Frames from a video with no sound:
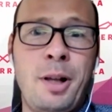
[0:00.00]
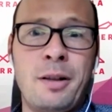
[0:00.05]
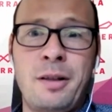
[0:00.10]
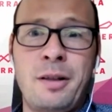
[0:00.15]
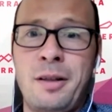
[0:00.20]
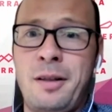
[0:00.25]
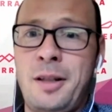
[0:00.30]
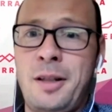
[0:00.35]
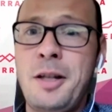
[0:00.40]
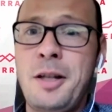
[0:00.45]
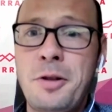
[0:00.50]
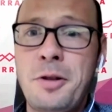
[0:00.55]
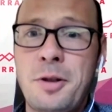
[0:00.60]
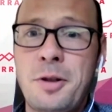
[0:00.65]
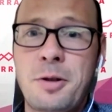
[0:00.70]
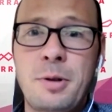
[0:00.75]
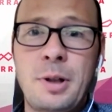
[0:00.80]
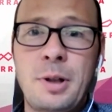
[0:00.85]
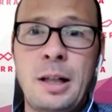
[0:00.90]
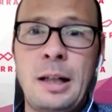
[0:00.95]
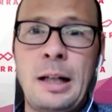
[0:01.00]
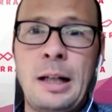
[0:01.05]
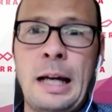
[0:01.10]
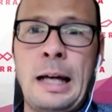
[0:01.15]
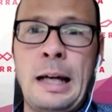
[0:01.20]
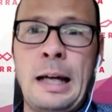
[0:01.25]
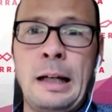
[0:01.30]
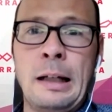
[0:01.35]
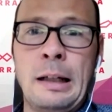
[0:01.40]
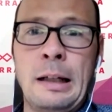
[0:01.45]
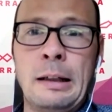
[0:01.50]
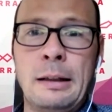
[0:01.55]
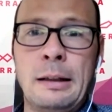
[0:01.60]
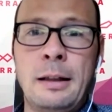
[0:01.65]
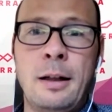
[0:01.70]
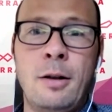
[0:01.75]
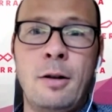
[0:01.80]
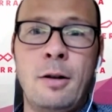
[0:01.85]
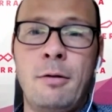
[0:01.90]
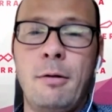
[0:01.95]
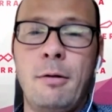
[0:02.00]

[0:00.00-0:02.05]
people are just used to it, and